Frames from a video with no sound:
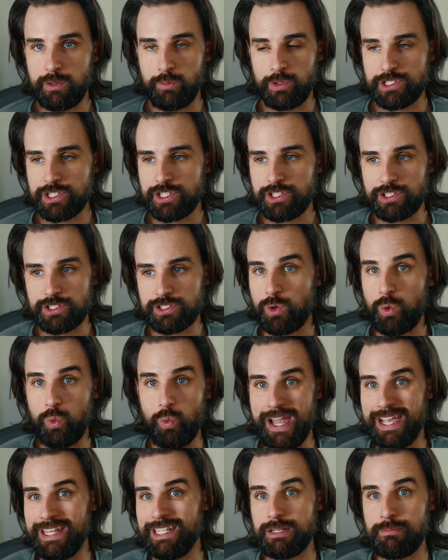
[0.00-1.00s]
which is just a
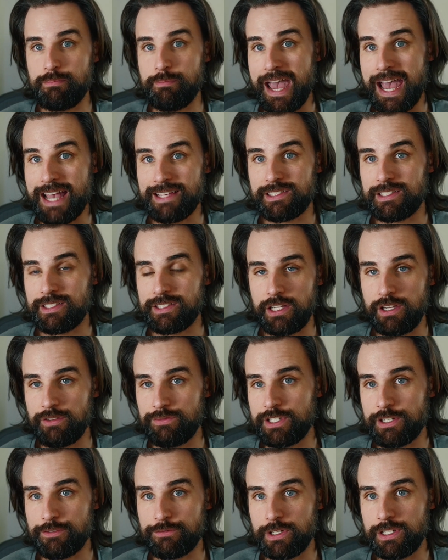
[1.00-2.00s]
weighted basket
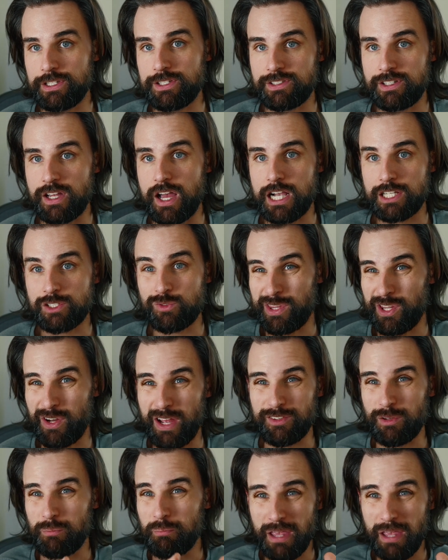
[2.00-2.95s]
of different stocks where they don't have to